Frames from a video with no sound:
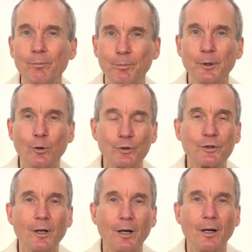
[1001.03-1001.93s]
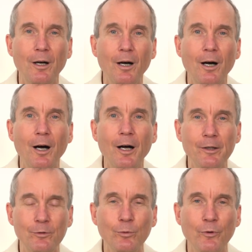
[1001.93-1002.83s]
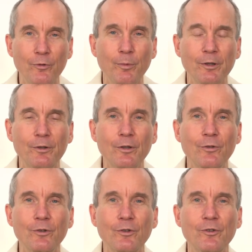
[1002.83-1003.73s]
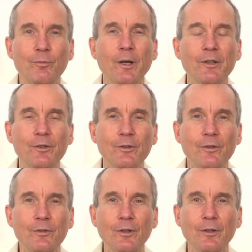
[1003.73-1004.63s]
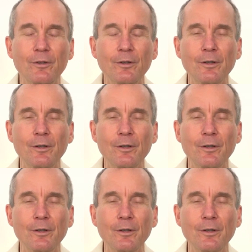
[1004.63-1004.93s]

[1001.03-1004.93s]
because I do this meditation since many years, and